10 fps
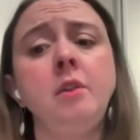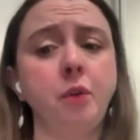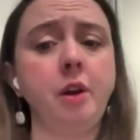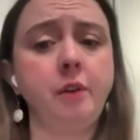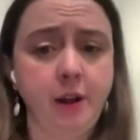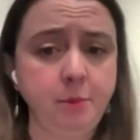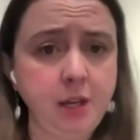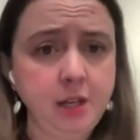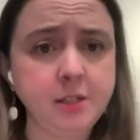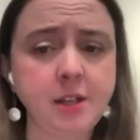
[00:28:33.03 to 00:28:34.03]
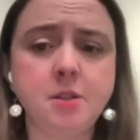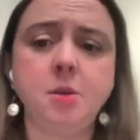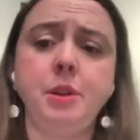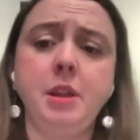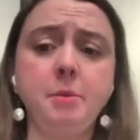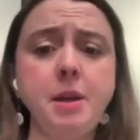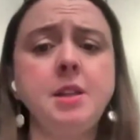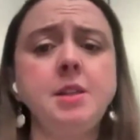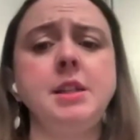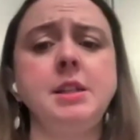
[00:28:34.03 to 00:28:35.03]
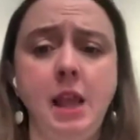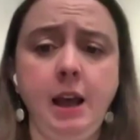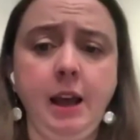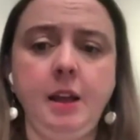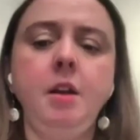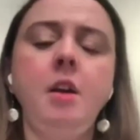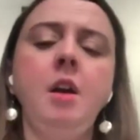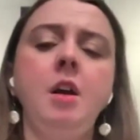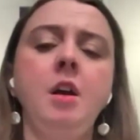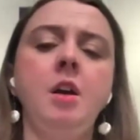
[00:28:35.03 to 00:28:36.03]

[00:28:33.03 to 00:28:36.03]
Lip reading: for their families. And so what that means is that